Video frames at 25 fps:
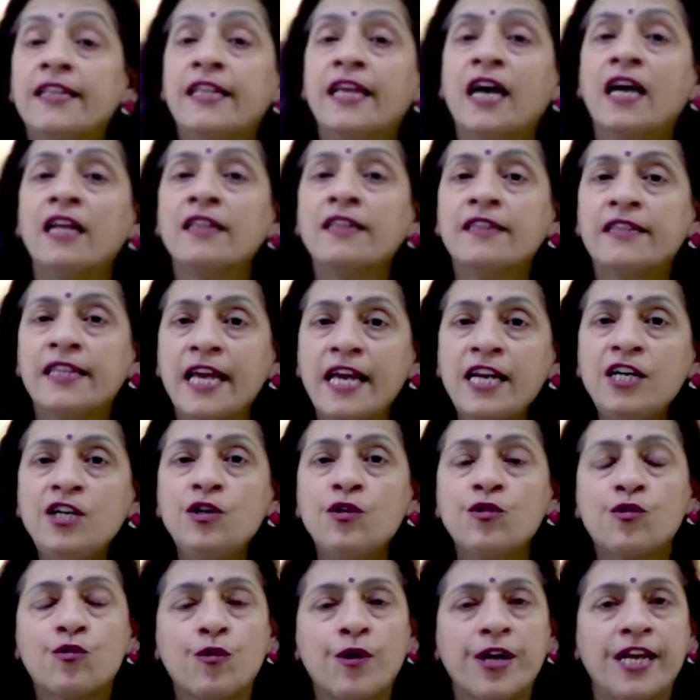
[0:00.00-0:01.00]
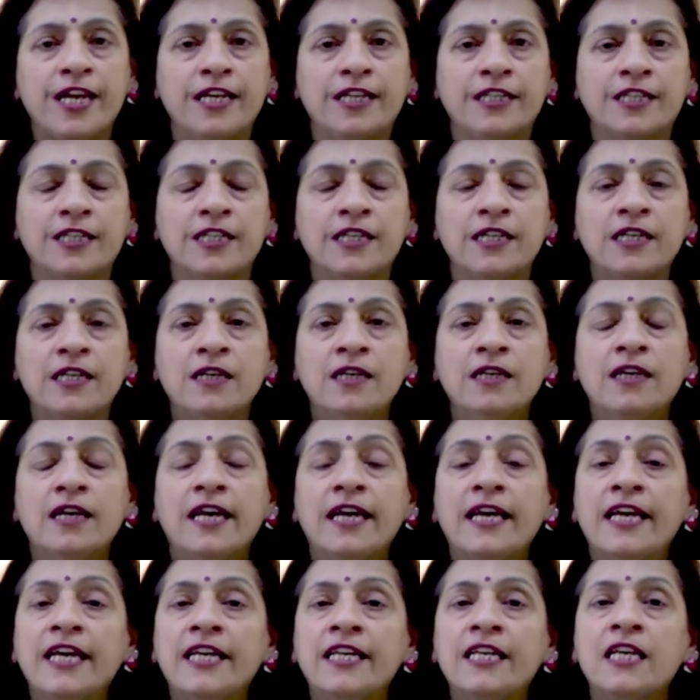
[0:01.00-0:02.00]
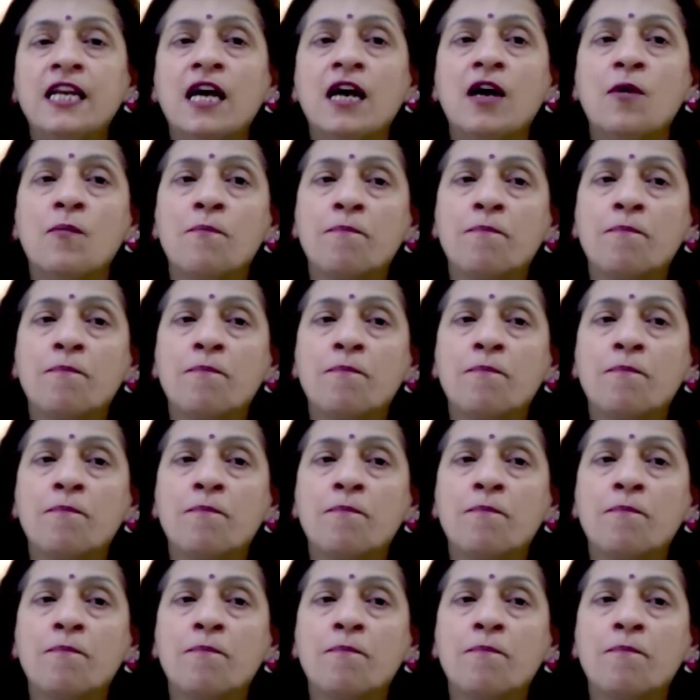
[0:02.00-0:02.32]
They are then trained in